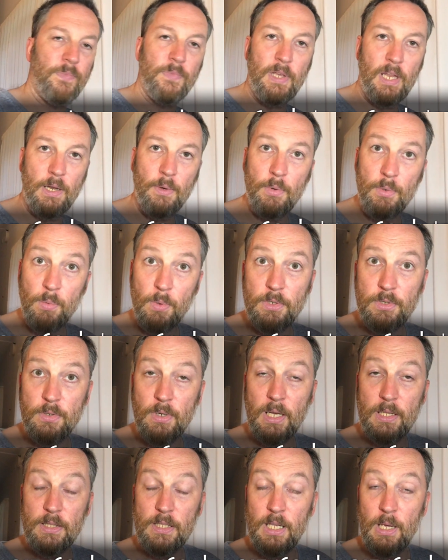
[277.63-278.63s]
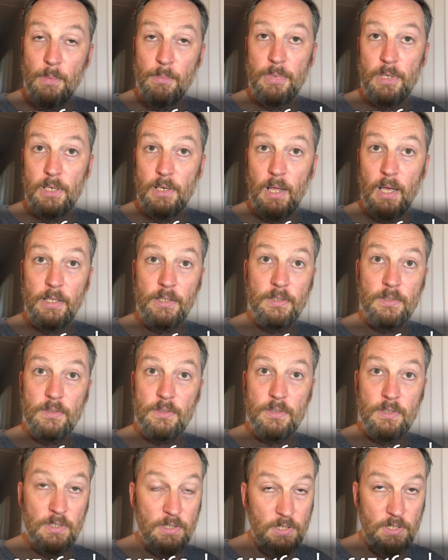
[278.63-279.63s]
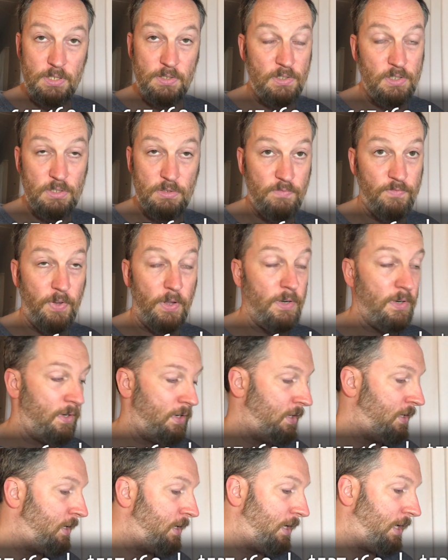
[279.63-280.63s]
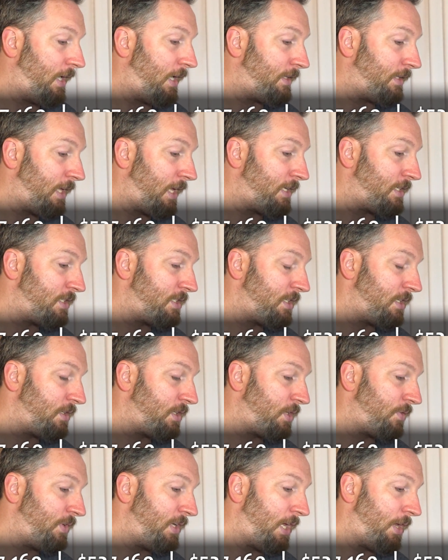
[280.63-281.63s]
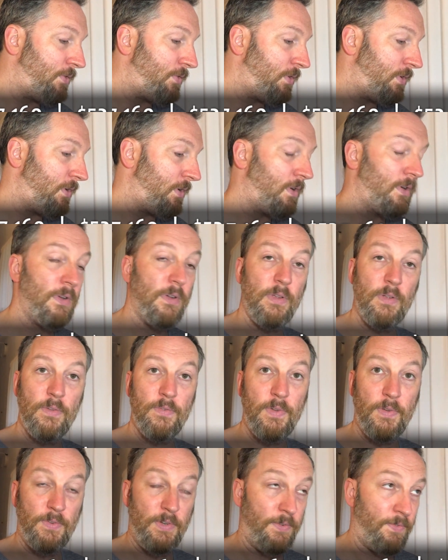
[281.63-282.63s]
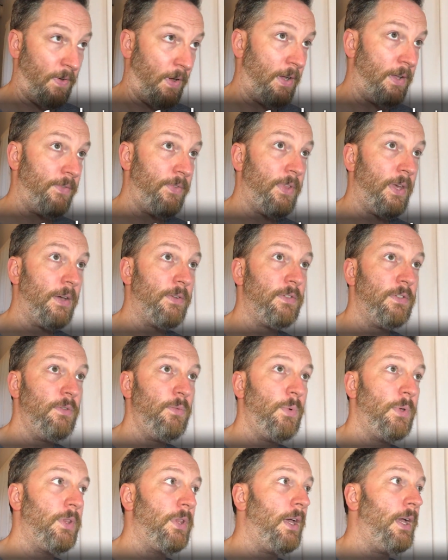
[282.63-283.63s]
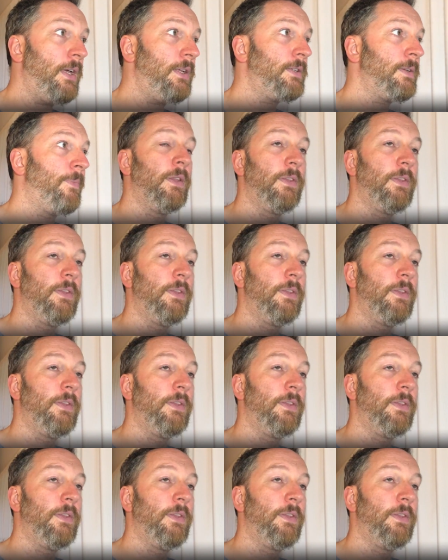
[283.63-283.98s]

Then I would want to add the ambient light, because it's just fun, and that's 355,000 with that.